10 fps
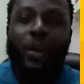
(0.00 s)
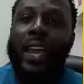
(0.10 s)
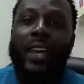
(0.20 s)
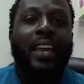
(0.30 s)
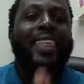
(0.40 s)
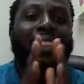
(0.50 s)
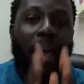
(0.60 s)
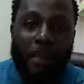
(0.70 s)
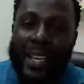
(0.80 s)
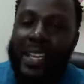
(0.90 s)
Okay,
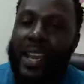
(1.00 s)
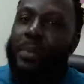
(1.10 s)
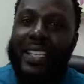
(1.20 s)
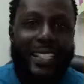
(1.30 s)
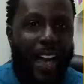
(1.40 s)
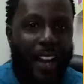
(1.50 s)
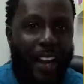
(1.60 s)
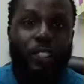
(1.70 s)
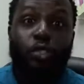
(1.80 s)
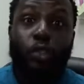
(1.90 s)
that may not be
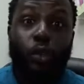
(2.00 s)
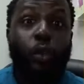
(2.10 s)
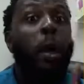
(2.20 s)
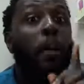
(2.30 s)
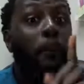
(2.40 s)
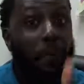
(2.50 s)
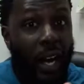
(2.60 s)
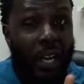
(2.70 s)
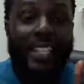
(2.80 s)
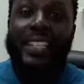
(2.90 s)
entirely true,
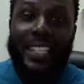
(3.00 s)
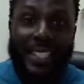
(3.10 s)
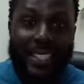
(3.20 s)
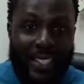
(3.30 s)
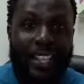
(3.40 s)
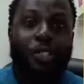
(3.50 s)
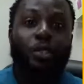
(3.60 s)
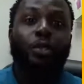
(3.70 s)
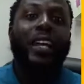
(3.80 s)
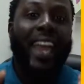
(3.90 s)
but it is
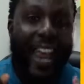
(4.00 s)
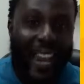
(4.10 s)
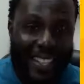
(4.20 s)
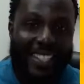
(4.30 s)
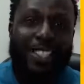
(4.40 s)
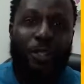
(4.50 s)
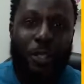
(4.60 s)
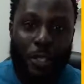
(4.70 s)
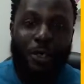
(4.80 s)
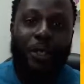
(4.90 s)
essential and it is
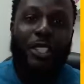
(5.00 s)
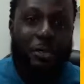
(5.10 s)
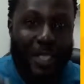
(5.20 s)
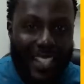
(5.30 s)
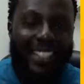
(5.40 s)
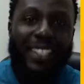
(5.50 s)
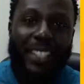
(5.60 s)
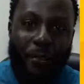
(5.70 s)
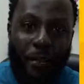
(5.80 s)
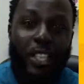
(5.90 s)
critical that you get
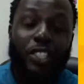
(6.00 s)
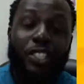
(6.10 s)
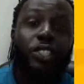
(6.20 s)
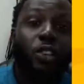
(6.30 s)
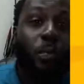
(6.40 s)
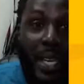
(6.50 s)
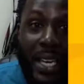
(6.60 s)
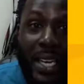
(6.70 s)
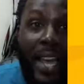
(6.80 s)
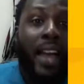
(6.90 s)
this information. So,
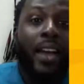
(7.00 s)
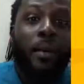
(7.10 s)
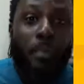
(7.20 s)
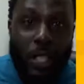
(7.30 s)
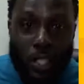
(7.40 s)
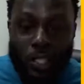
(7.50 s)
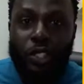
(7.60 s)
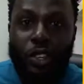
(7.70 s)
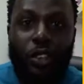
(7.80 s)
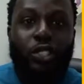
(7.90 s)
me,
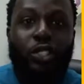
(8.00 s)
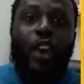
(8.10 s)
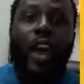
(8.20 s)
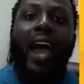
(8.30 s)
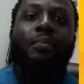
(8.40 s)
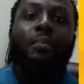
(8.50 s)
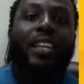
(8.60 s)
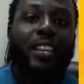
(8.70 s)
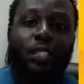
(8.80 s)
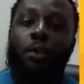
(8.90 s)
Mr. Jean Shaw, I am
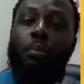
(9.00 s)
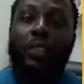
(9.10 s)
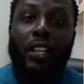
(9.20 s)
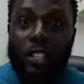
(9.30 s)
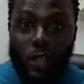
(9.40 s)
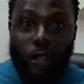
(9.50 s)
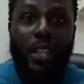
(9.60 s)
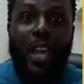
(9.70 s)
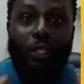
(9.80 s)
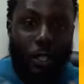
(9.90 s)
here to bring
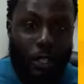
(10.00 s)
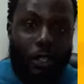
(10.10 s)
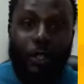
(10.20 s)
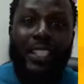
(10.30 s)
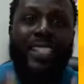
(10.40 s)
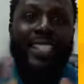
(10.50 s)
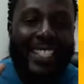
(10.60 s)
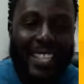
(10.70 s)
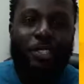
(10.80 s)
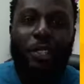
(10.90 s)
you that critical and
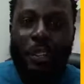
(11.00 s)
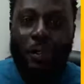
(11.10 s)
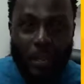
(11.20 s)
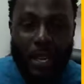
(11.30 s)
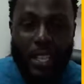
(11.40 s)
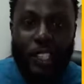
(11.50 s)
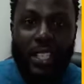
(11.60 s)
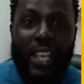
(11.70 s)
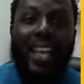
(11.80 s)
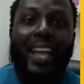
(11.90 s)
essential
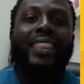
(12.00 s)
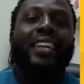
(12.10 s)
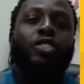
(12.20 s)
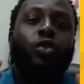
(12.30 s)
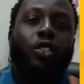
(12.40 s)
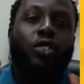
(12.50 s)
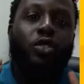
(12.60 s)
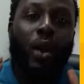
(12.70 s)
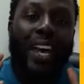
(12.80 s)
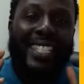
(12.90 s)
information that is going
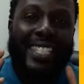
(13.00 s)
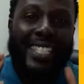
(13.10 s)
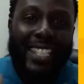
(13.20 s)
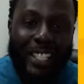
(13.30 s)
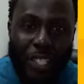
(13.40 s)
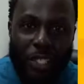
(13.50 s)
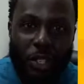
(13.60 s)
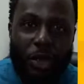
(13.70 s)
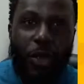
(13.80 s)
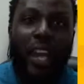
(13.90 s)
to
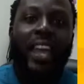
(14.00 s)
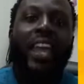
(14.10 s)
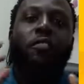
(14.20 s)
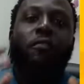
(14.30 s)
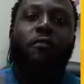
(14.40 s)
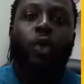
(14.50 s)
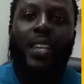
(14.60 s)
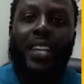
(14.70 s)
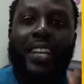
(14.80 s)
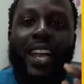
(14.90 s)
assist you in
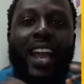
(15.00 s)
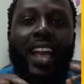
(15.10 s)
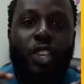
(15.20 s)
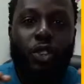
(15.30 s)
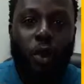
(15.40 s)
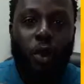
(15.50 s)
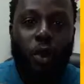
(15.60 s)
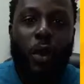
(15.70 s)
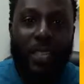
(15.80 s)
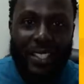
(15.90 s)
affording your
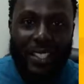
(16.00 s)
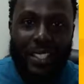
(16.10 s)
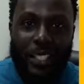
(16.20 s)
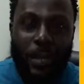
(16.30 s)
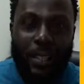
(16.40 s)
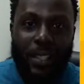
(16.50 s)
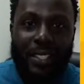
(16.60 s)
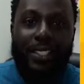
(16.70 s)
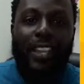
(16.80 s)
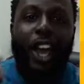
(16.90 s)
UMES
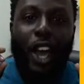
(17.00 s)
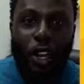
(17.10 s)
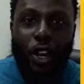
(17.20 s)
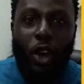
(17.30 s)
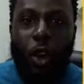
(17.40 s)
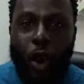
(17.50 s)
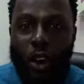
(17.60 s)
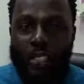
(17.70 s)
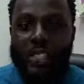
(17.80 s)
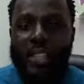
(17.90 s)
experience. Go
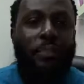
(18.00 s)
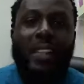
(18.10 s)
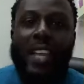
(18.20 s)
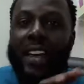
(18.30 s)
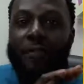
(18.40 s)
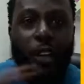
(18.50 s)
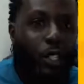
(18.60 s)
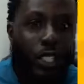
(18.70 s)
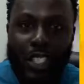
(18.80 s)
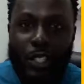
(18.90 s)
Hawks.
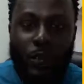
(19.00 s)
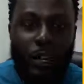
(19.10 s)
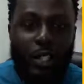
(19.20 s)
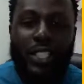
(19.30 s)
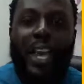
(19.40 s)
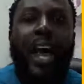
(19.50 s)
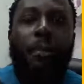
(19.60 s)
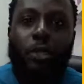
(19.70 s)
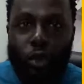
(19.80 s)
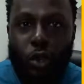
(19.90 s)
First things first,
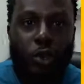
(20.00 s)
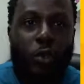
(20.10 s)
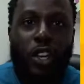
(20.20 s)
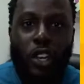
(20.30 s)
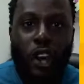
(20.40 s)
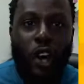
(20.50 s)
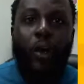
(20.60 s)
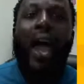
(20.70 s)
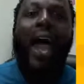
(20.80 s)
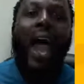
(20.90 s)
I'm sure you want to
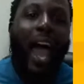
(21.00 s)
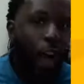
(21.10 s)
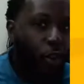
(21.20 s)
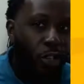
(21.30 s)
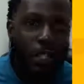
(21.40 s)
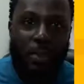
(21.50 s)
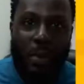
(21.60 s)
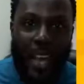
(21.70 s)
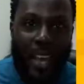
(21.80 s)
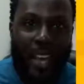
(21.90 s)
know how you're
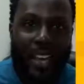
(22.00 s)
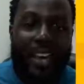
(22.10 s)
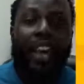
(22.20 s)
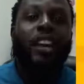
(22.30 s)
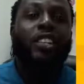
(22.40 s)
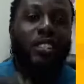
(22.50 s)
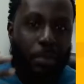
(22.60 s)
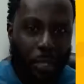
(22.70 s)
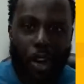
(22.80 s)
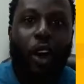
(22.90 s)
going to pay
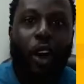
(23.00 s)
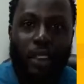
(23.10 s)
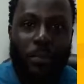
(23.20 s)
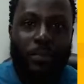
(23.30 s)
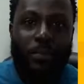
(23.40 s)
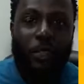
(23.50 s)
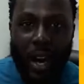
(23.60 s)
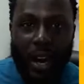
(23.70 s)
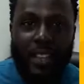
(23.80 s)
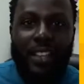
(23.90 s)
to be a Hawk,
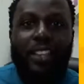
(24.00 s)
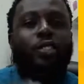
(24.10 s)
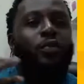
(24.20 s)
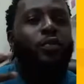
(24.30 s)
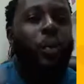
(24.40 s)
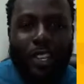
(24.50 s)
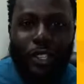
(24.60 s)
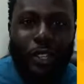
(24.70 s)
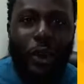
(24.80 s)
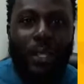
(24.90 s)
right? You've
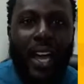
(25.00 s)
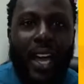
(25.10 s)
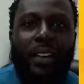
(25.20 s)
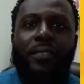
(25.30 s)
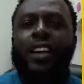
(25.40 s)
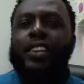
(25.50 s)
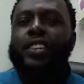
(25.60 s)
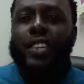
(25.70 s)
waited your whole life.